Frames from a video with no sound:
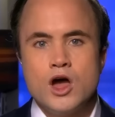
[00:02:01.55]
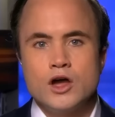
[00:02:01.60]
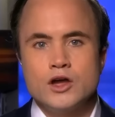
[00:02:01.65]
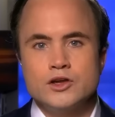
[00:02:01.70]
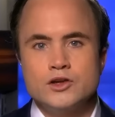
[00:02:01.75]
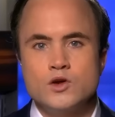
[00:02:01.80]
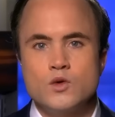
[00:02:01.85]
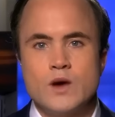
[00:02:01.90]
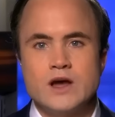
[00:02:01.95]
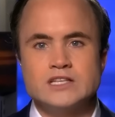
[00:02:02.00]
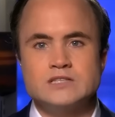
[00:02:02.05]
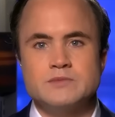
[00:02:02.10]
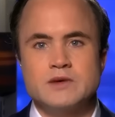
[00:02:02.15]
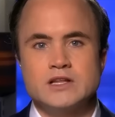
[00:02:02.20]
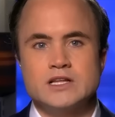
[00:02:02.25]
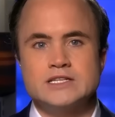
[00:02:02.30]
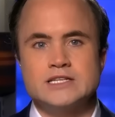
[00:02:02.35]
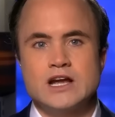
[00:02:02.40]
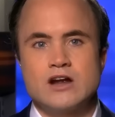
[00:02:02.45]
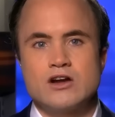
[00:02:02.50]
U.S.
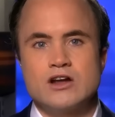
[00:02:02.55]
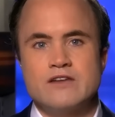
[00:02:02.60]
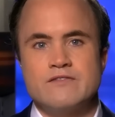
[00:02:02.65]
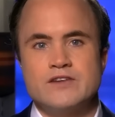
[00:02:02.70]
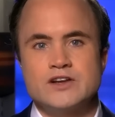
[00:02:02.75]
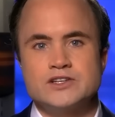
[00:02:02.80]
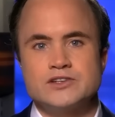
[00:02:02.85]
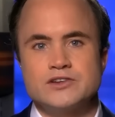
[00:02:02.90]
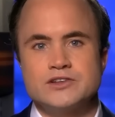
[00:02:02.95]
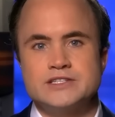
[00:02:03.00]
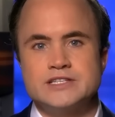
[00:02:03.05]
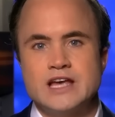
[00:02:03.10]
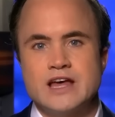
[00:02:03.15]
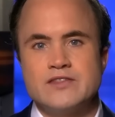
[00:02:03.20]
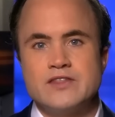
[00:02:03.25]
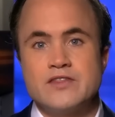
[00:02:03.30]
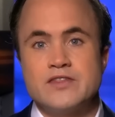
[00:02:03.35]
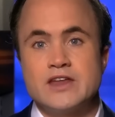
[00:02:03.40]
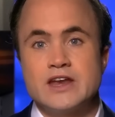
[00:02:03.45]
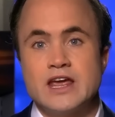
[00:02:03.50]
military officials
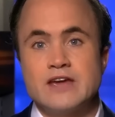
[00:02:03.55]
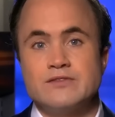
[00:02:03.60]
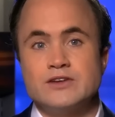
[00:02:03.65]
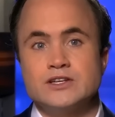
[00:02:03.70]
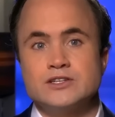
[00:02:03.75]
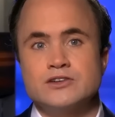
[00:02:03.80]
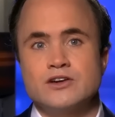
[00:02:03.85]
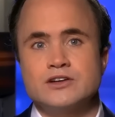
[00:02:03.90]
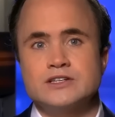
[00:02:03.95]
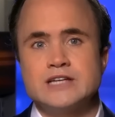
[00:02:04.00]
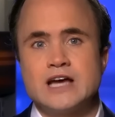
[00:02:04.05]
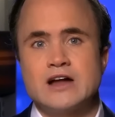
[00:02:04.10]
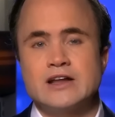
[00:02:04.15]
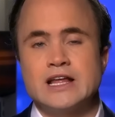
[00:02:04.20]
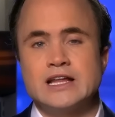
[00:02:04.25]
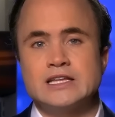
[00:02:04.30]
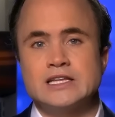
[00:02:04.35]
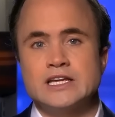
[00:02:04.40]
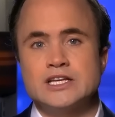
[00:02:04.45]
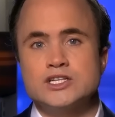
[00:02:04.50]
said that the Navy took down
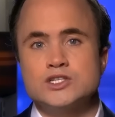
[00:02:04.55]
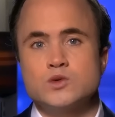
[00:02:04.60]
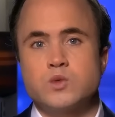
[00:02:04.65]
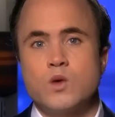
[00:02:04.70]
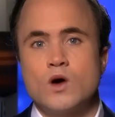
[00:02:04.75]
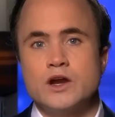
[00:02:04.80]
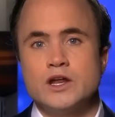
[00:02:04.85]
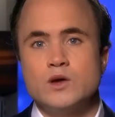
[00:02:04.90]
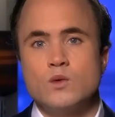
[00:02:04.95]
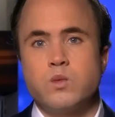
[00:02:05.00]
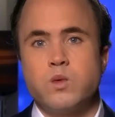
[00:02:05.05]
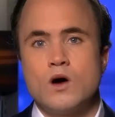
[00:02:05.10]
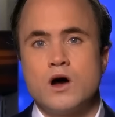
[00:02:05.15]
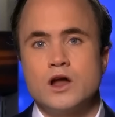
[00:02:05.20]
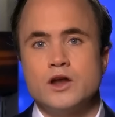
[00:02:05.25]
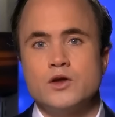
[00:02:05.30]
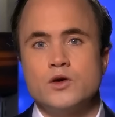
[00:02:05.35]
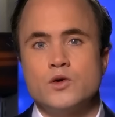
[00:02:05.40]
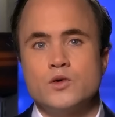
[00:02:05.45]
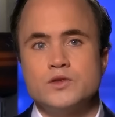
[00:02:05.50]
at least
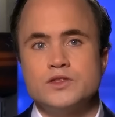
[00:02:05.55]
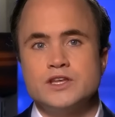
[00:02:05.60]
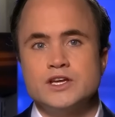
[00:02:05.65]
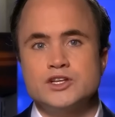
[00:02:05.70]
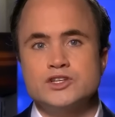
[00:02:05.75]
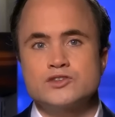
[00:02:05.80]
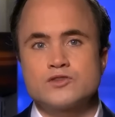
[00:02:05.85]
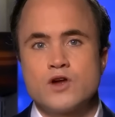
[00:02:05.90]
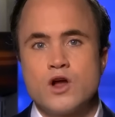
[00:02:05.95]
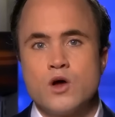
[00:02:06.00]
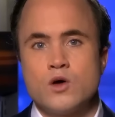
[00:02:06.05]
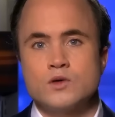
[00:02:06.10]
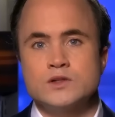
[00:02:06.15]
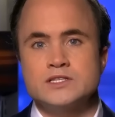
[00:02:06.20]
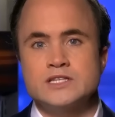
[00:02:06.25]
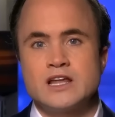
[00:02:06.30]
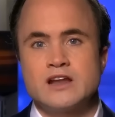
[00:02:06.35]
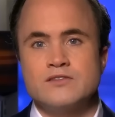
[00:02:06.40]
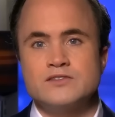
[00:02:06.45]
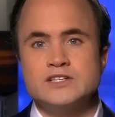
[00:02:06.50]
21 Houthi
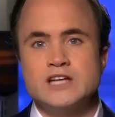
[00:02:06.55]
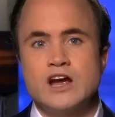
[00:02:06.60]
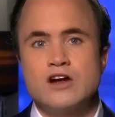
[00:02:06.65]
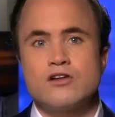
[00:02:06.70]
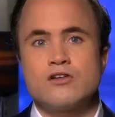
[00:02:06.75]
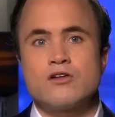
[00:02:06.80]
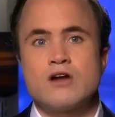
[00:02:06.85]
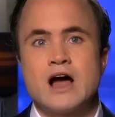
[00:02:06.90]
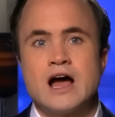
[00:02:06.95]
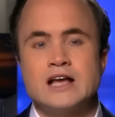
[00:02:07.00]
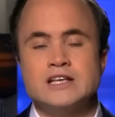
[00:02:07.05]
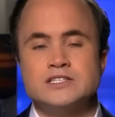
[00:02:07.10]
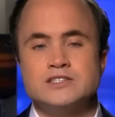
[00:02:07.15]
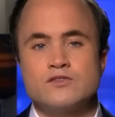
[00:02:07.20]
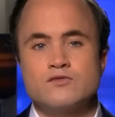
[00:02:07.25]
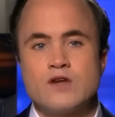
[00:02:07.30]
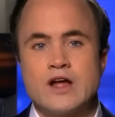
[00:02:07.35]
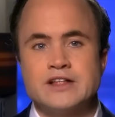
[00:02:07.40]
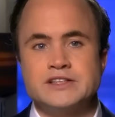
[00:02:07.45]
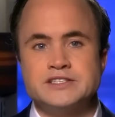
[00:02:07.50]
drones that have terrorized
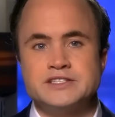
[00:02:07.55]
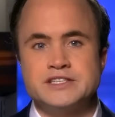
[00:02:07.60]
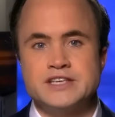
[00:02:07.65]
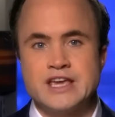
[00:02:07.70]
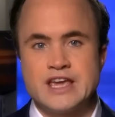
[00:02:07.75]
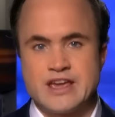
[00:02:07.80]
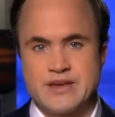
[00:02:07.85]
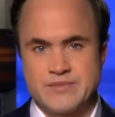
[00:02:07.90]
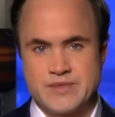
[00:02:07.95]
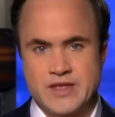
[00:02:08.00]
the Red Sea.